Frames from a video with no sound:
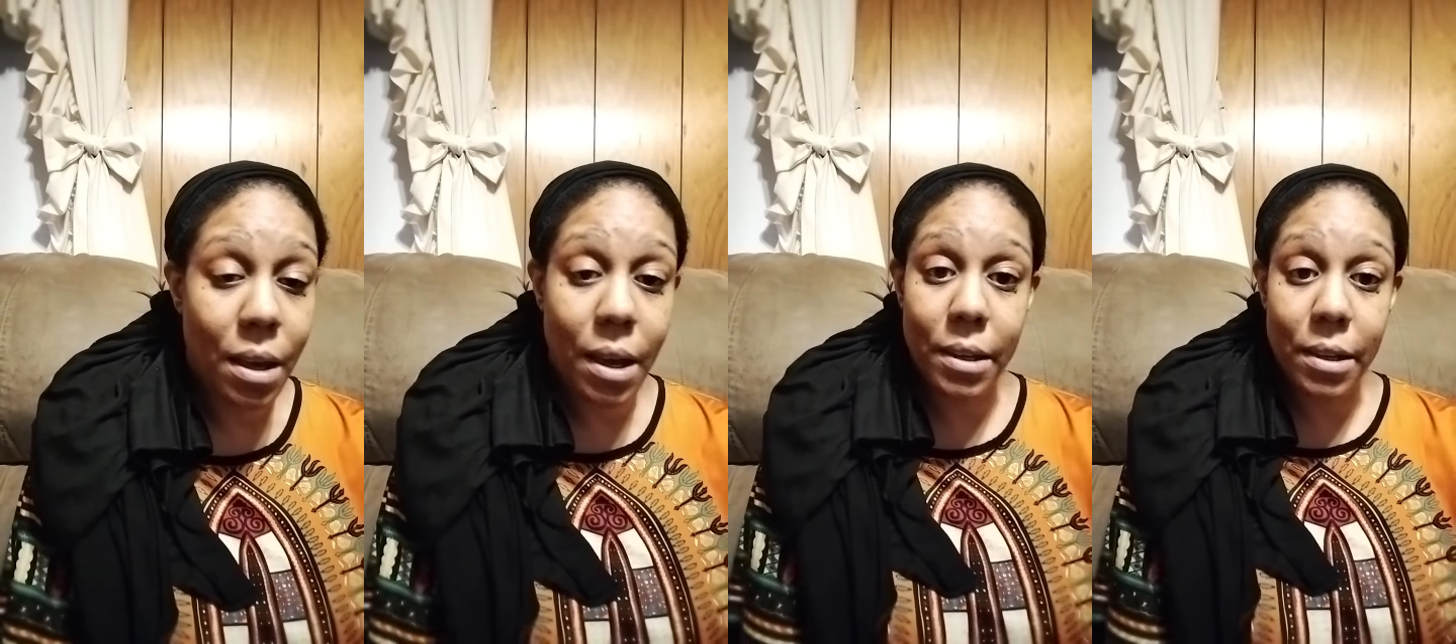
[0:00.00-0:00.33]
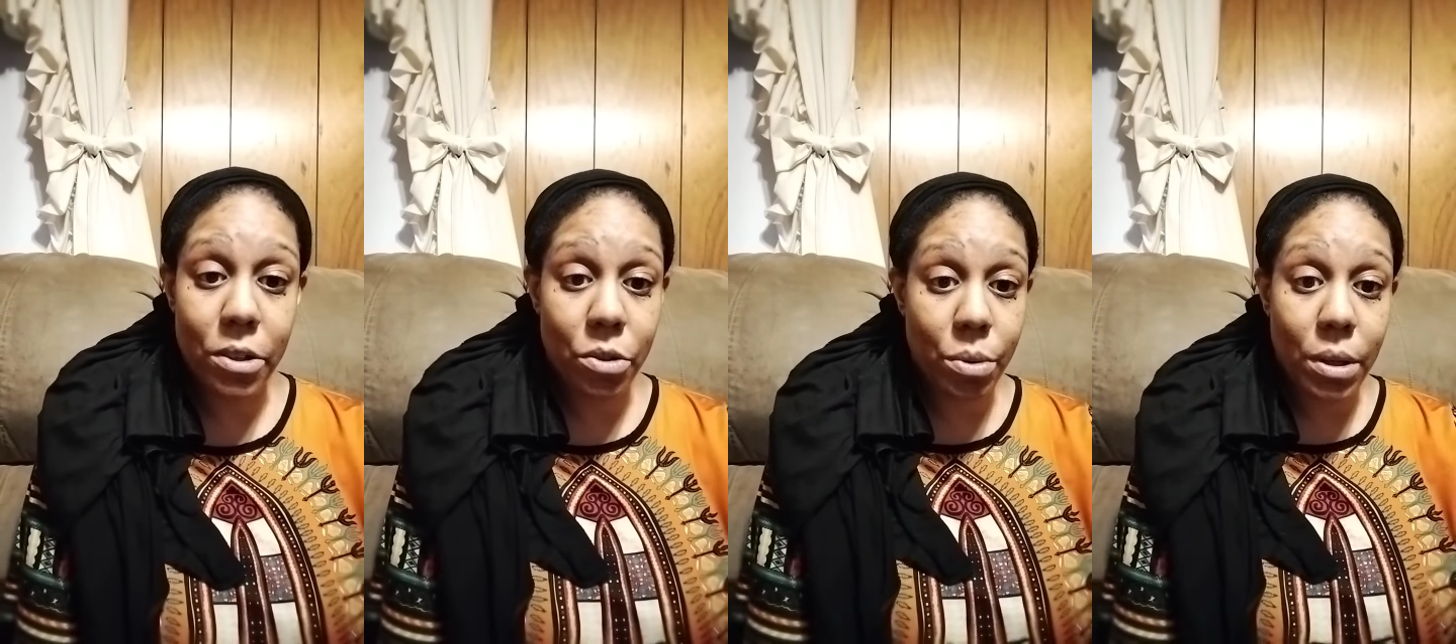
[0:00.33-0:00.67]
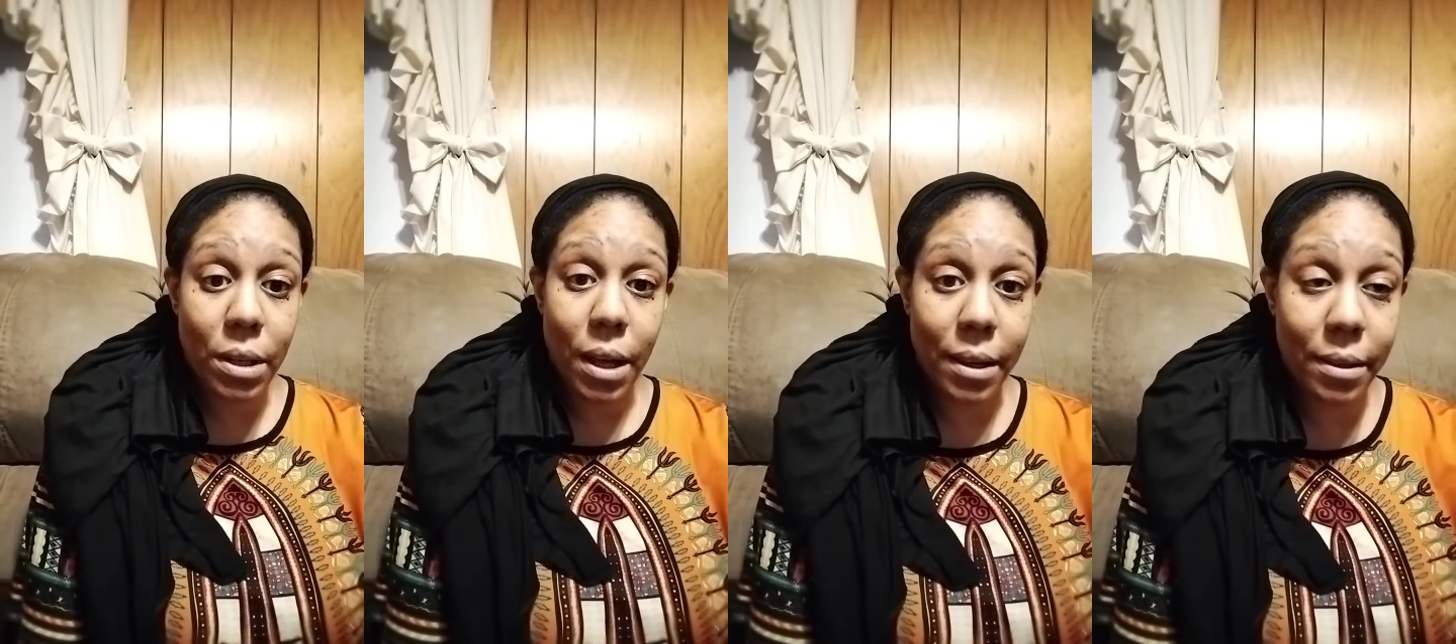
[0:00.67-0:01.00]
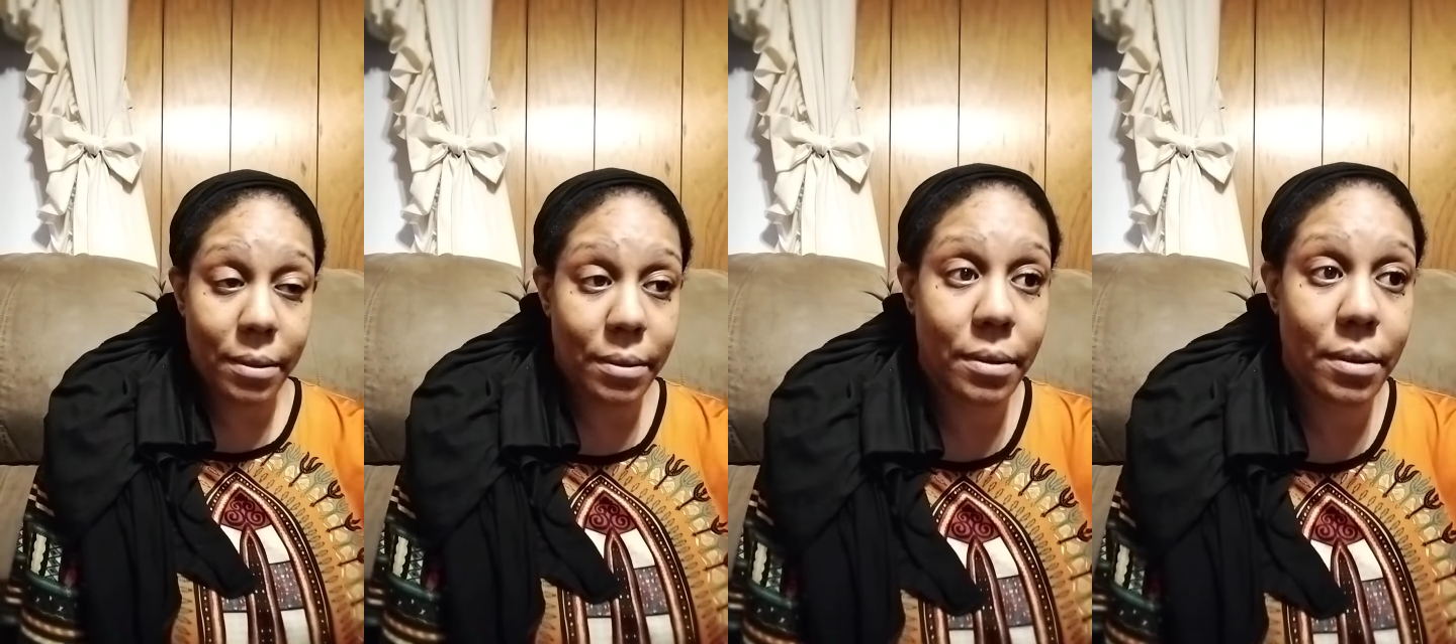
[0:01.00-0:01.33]
an
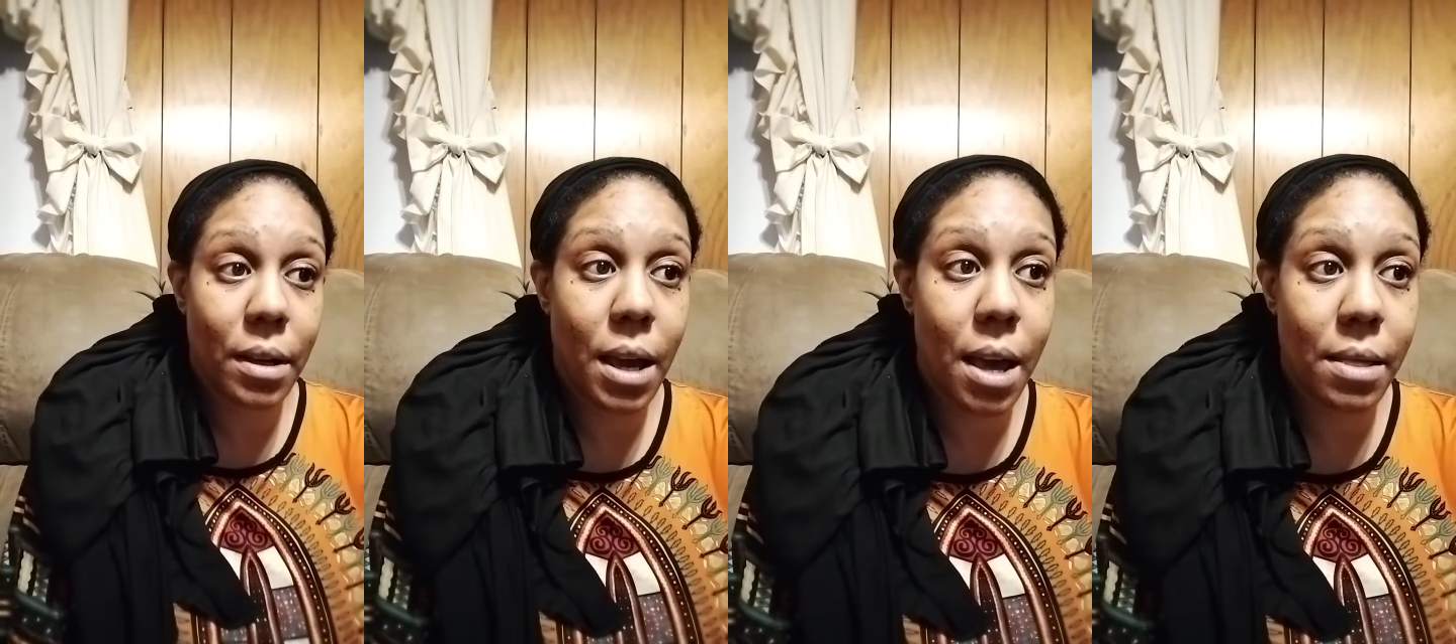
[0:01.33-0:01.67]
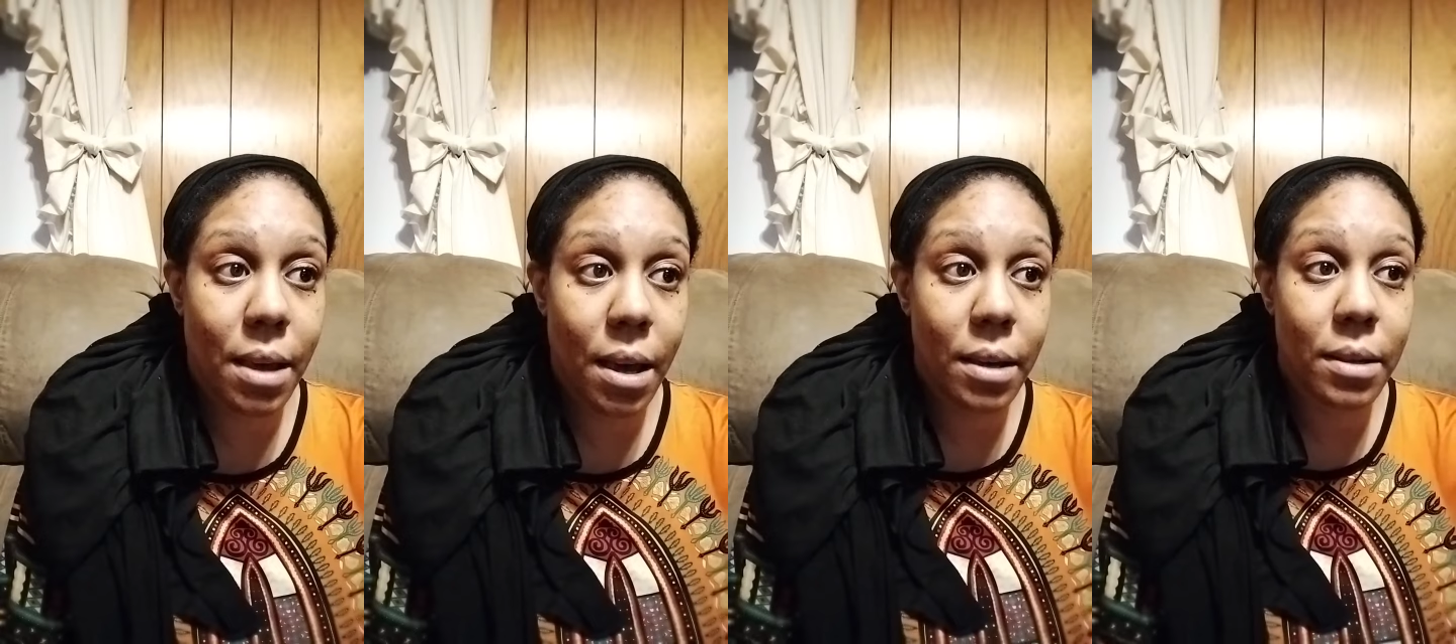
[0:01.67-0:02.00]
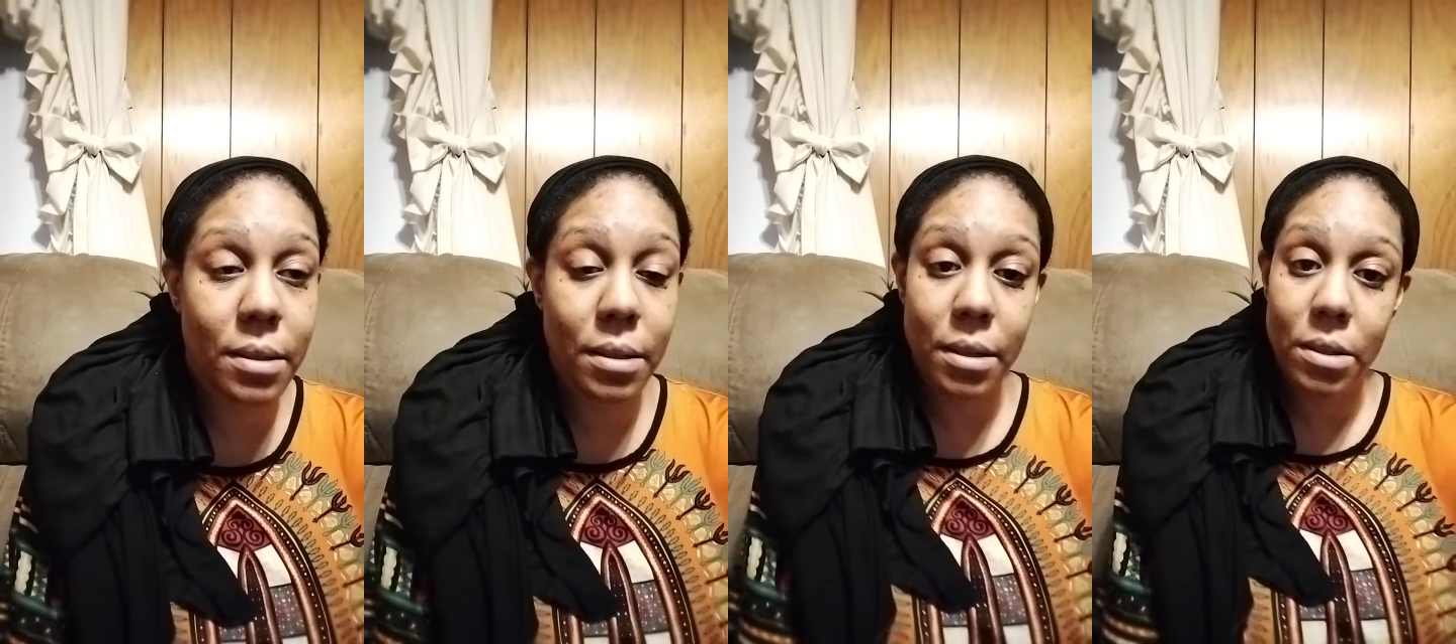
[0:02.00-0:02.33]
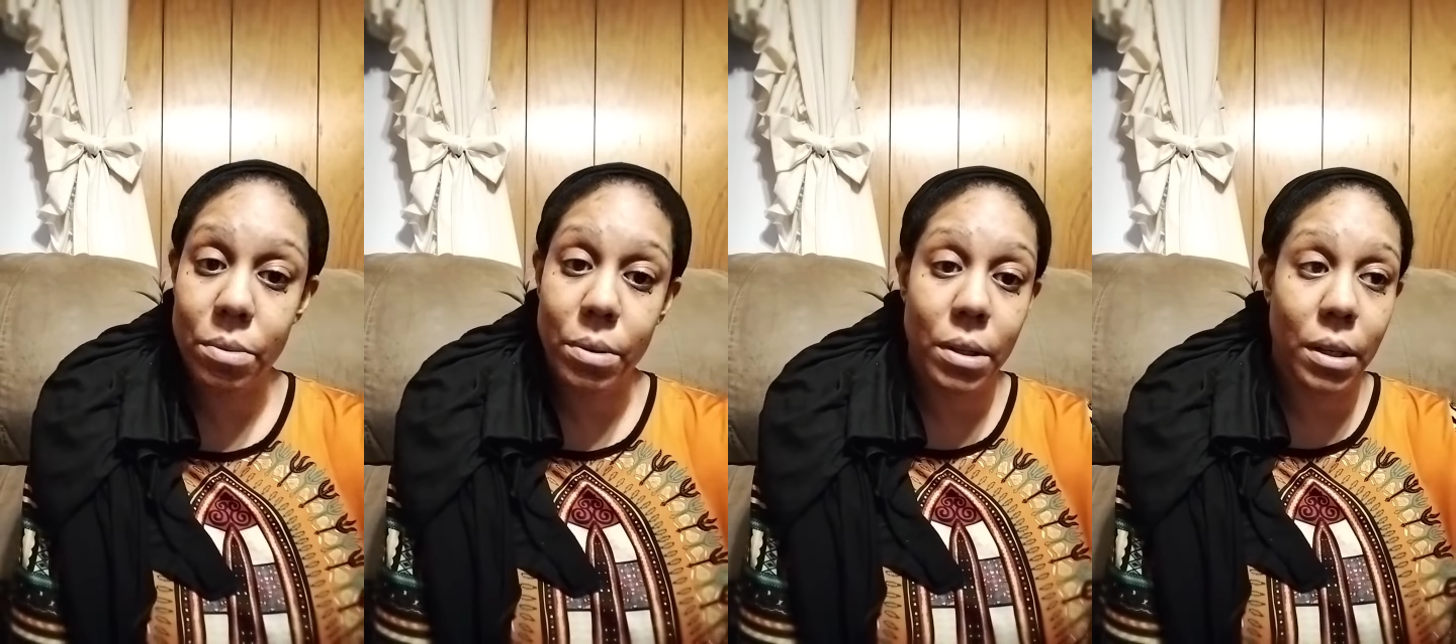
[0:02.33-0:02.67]
Israelite. And that is an
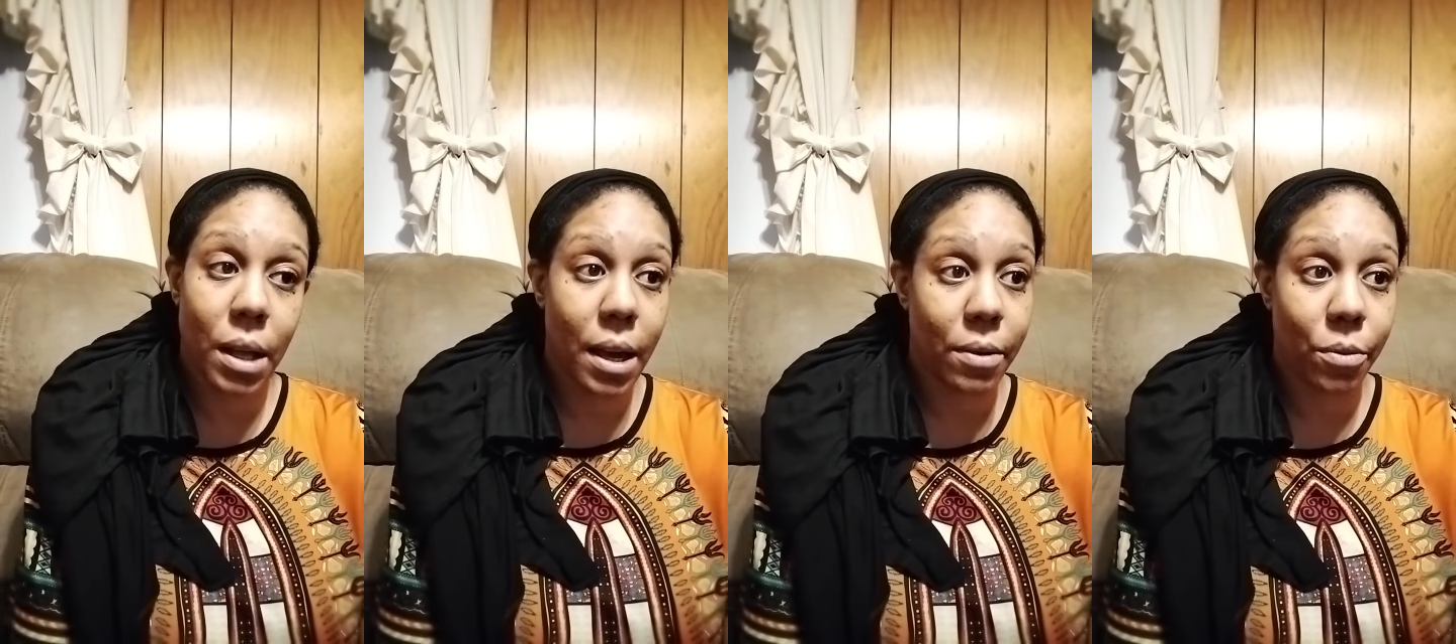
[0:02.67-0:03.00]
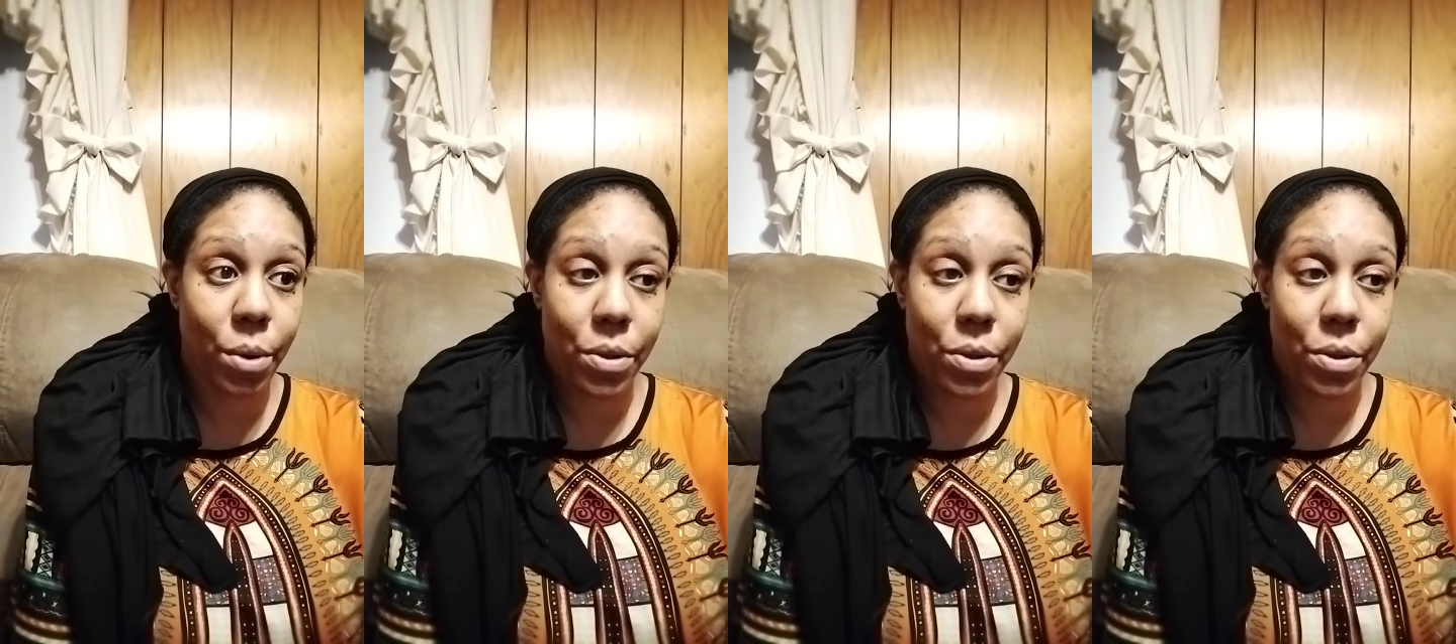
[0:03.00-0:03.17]
Israelite,